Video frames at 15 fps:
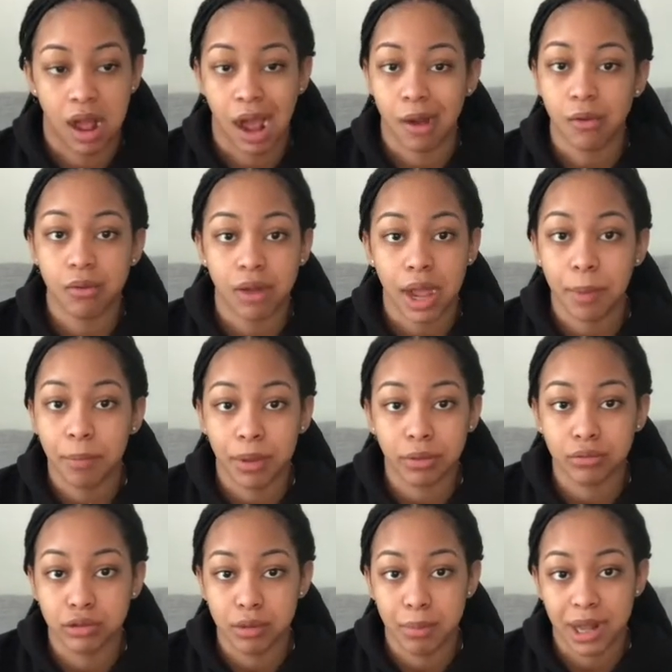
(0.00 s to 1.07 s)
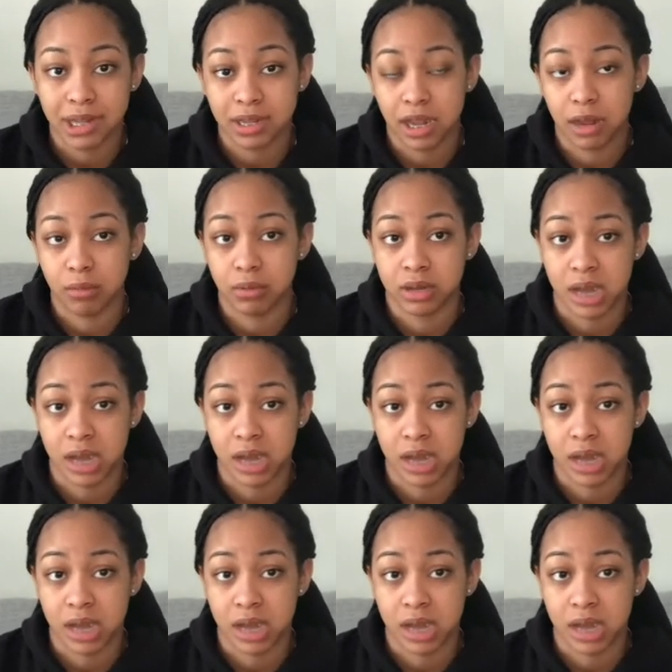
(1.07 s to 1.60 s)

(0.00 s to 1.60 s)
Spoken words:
I don't like pickles on my sandwich.